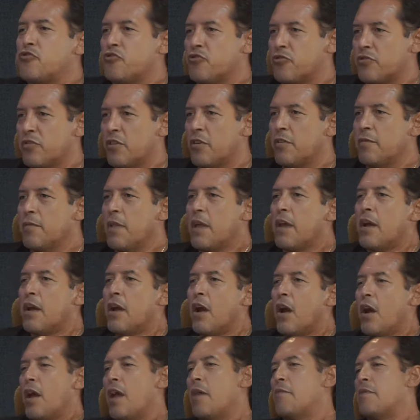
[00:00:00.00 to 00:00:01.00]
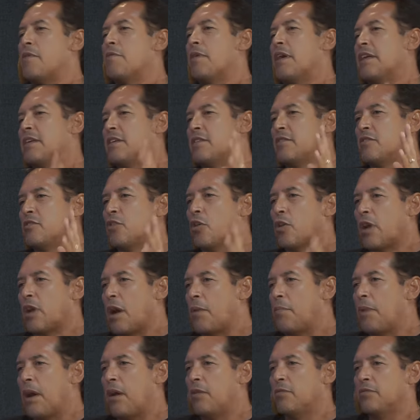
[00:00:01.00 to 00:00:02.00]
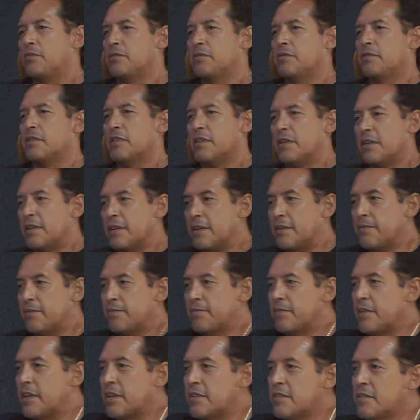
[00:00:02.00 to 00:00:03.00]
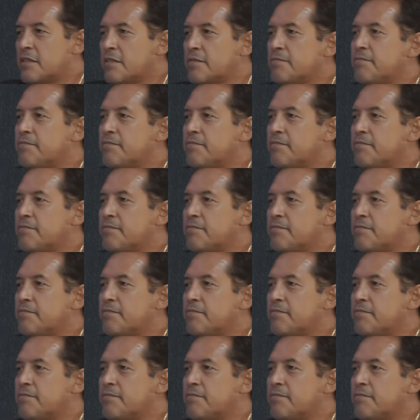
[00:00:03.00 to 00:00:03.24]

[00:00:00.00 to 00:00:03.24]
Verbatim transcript: Yeah. You know, everybody talk about the